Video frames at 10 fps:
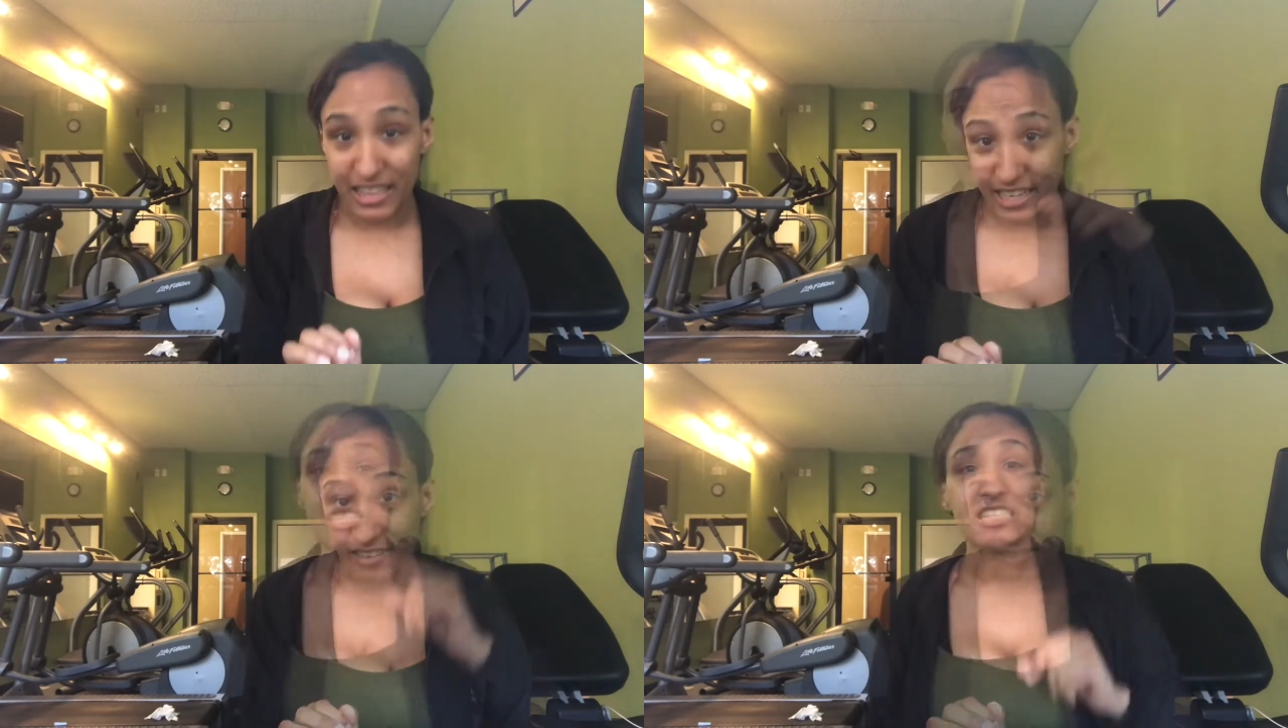
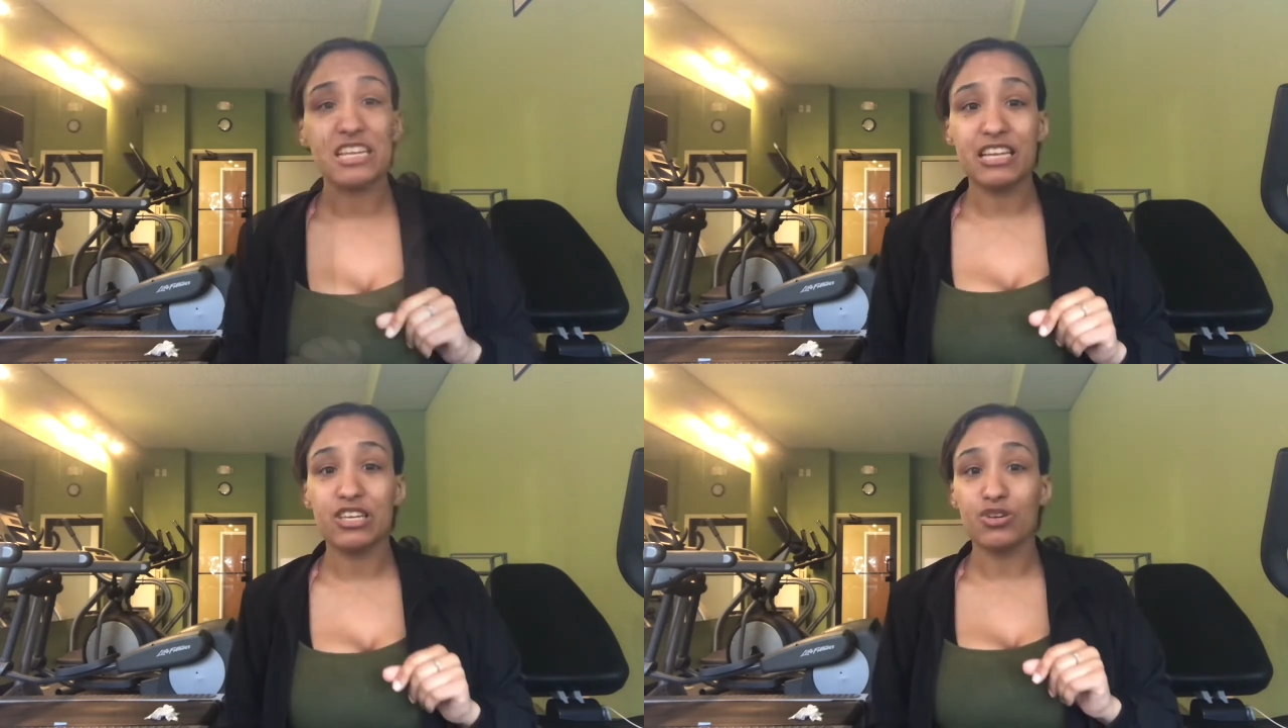It doesn't
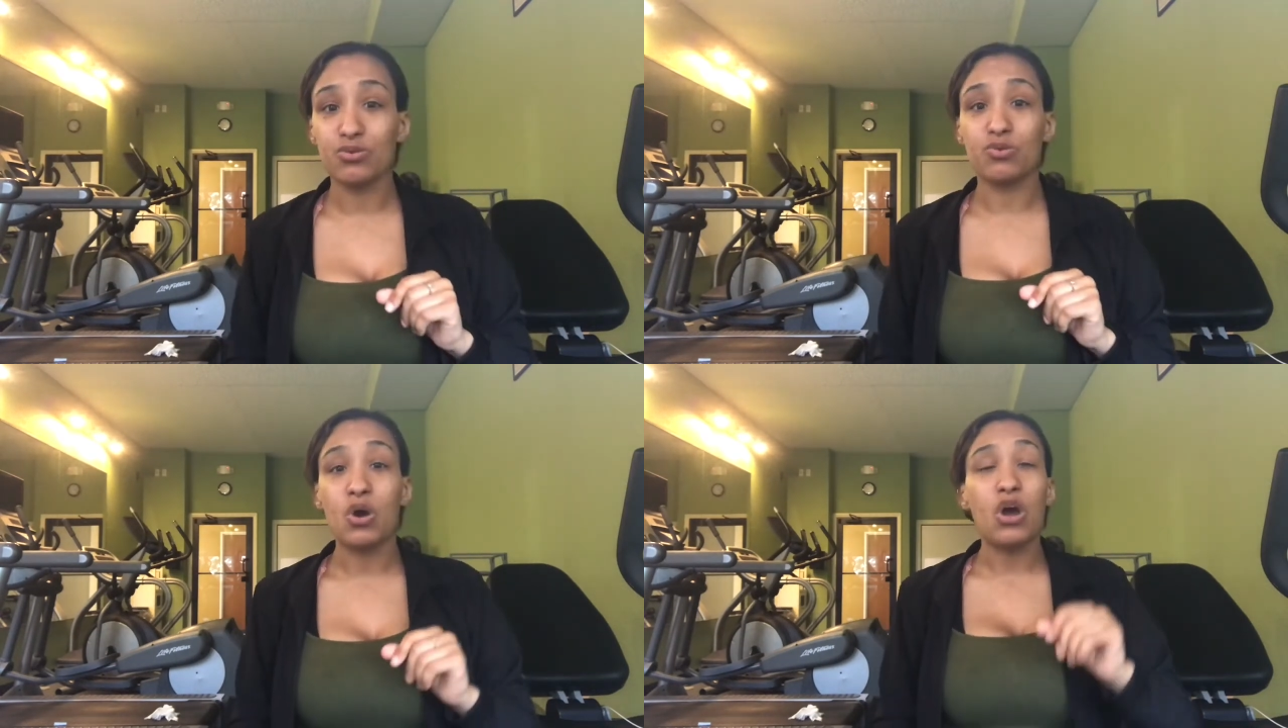take
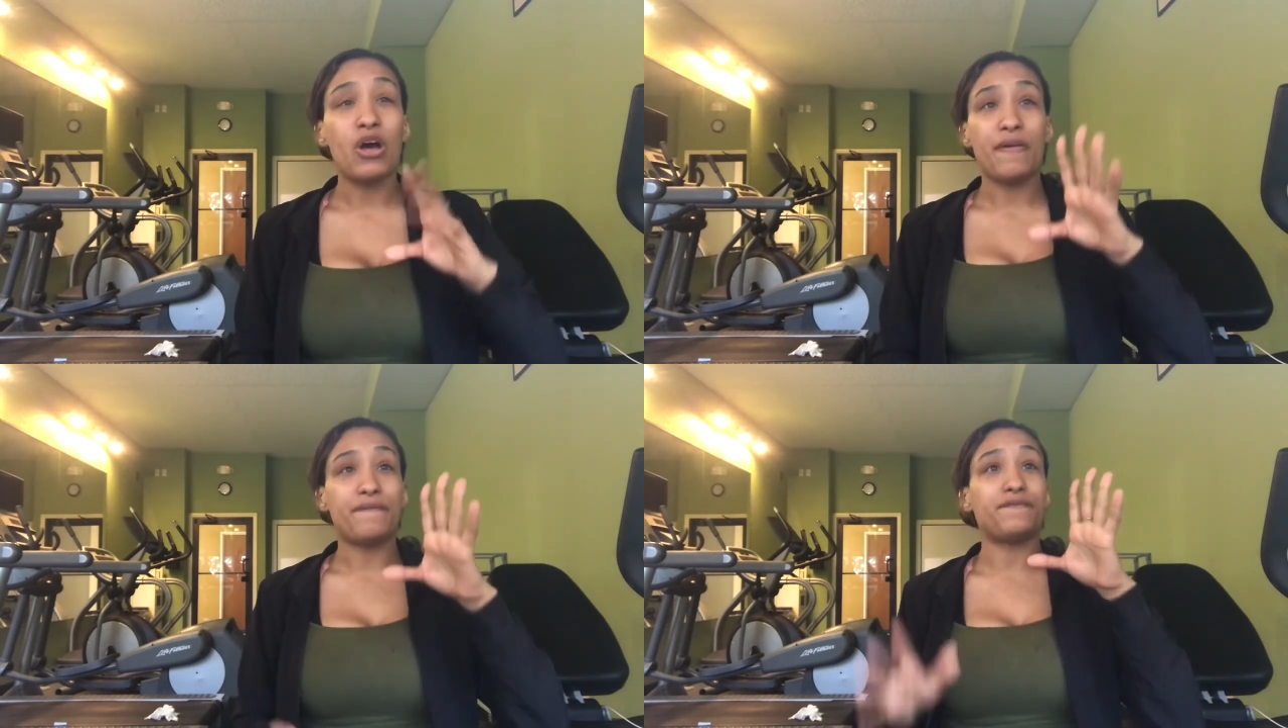you
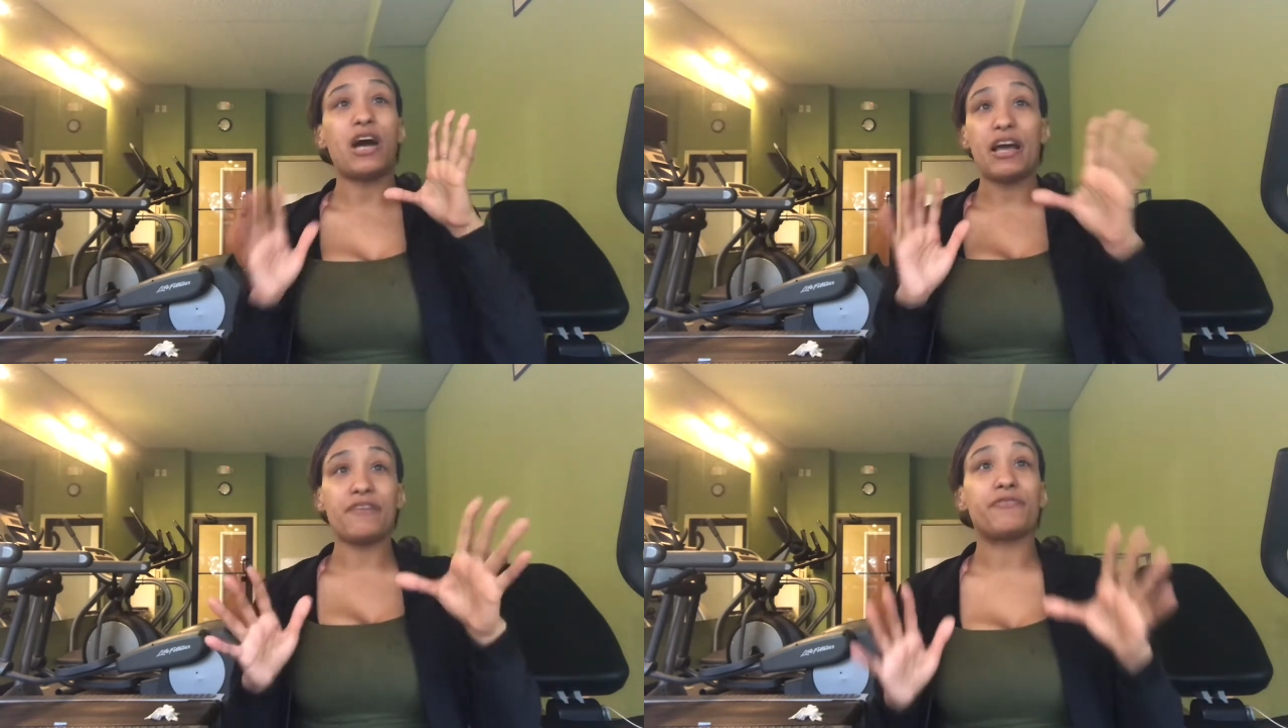
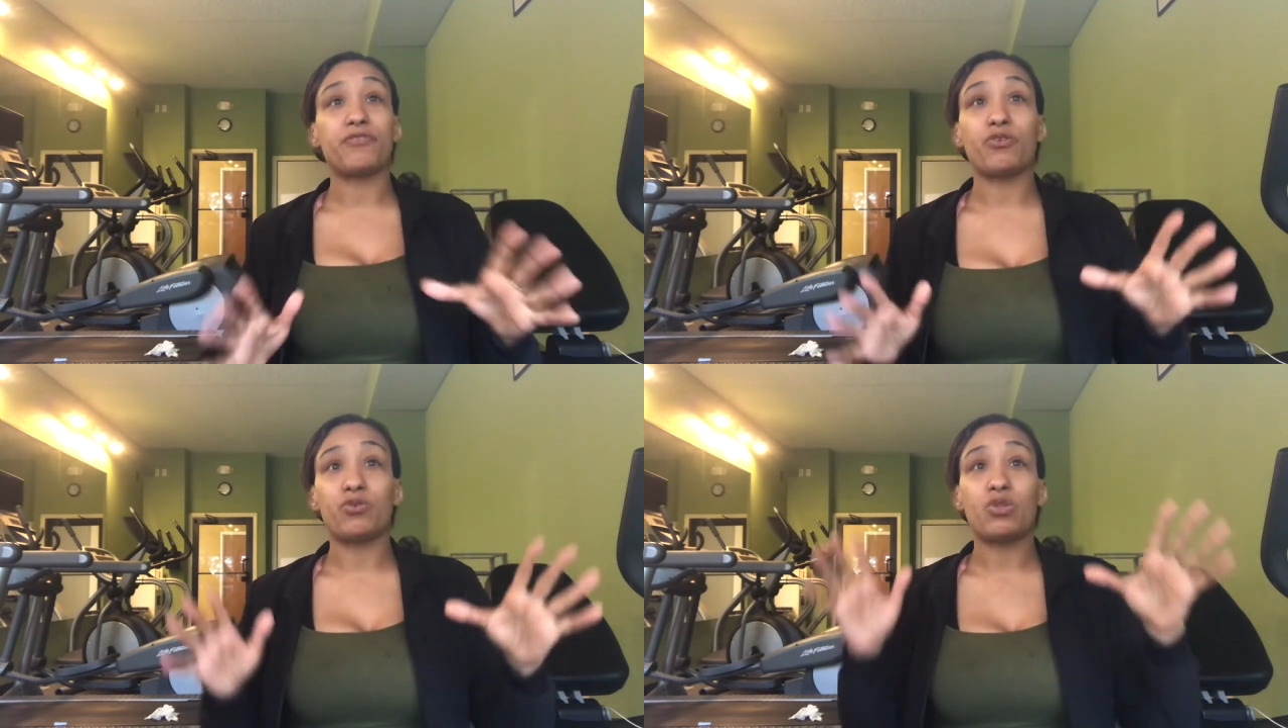five
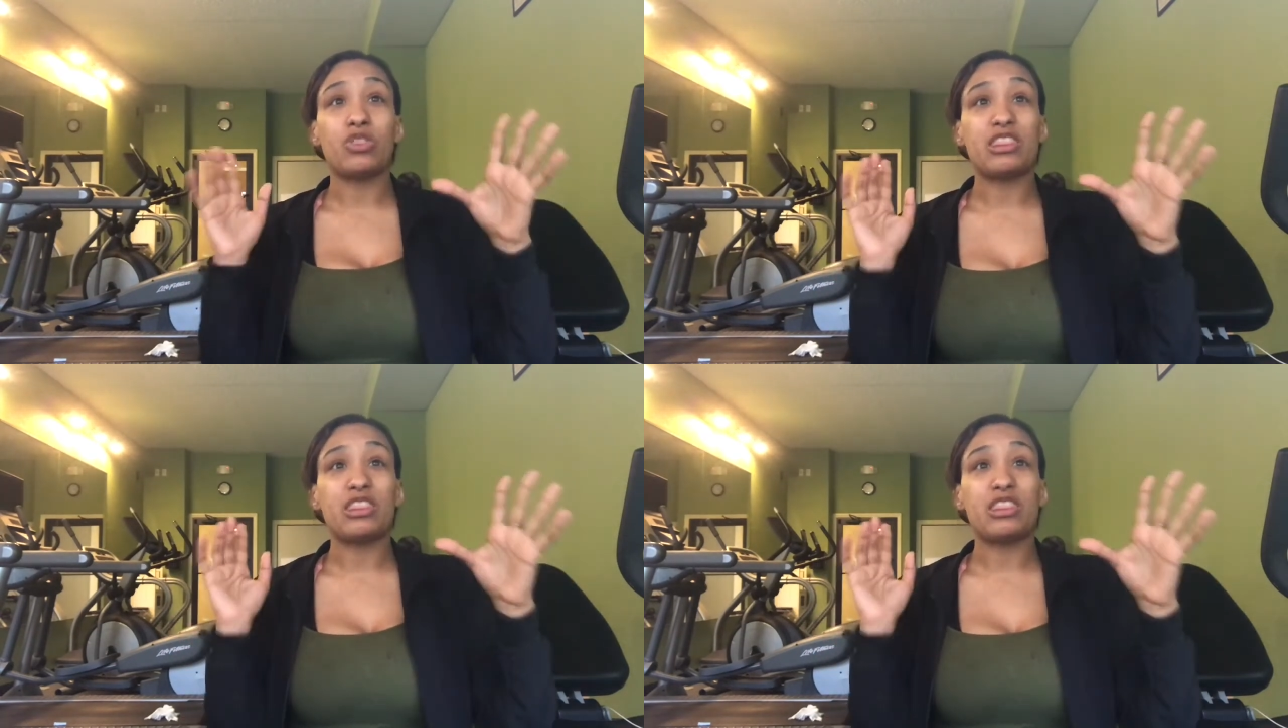or